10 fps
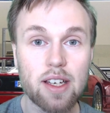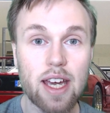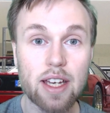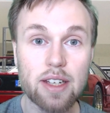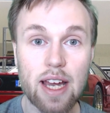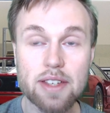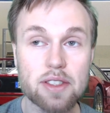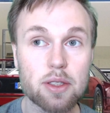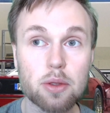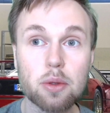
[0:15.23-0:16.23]
and has
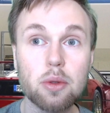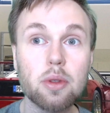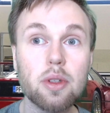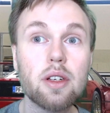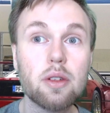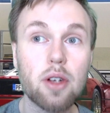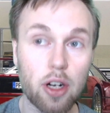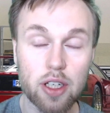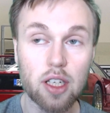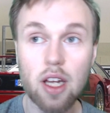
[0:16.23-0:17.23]
to
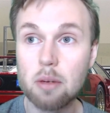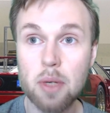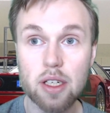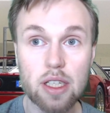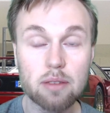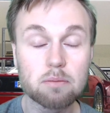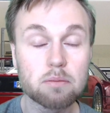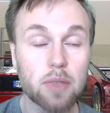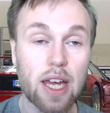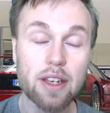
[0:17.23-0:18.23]
earn a lot of money,
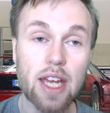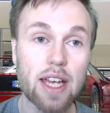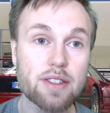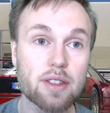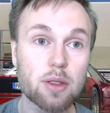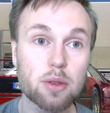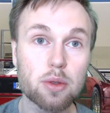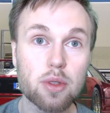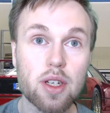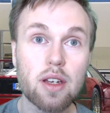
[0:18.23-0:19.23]
and has
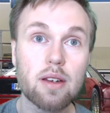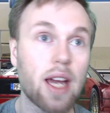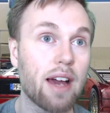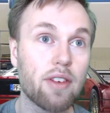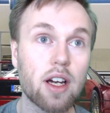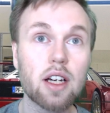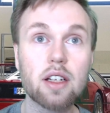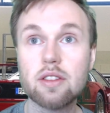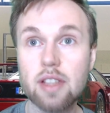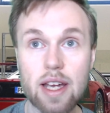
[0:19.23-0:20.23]
to have a
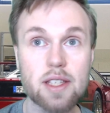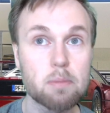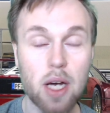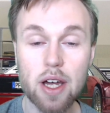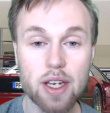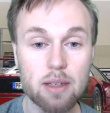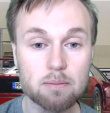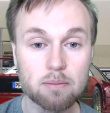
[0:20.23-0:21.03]
nice body.